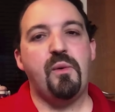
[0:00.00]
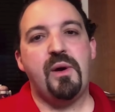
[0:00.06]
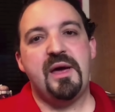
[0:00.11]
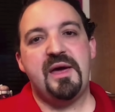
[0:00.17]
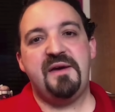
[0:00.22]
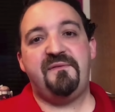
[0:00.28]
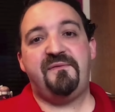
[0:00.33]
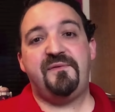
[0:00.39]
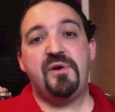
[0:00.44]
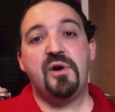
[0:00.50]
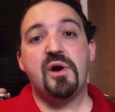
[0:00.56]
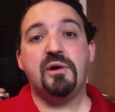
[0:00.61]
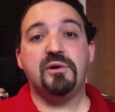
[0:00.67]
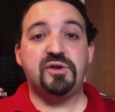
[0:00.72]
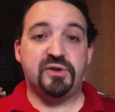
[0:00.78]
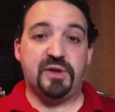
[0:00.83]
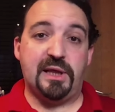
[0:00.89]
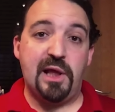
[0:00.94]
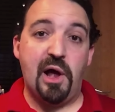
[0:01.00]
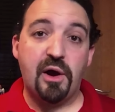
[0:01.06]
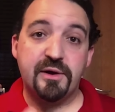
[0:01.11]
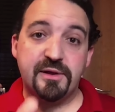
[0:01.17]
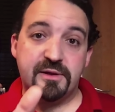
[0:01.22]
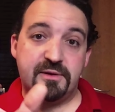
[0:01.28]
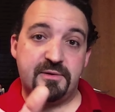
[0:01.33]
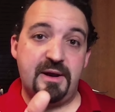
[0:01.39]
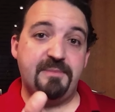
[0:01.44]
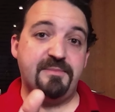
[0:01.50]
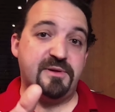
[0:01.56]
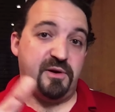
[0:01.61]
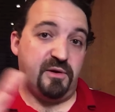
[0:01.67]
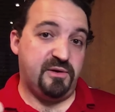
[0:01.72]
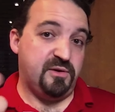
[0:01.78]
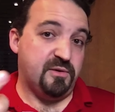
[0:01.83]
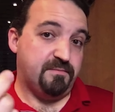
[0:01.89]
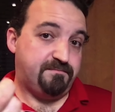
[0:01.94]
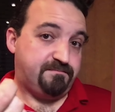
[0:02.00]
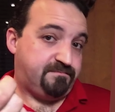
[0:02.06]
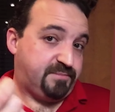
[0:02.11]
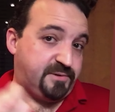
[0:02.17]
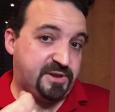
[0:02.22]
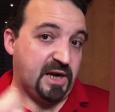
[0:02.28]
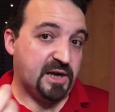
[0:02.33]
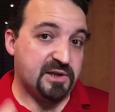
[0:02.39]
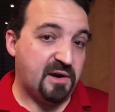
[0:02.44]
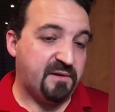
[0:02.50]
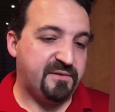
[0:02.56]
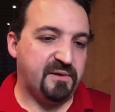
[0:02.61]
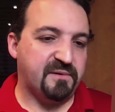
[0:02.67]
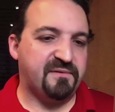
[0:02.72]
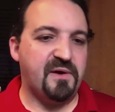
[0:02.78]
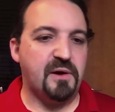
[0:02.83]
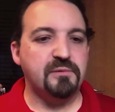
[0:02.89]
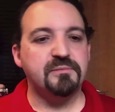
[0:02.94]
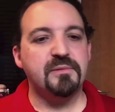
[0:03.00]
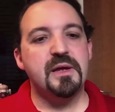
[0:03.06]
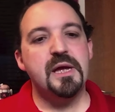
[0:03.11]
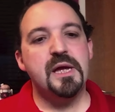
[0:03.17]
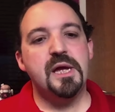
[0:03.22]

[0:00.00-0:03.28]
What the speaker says: If you go to the lock screen, so you turn off your phone.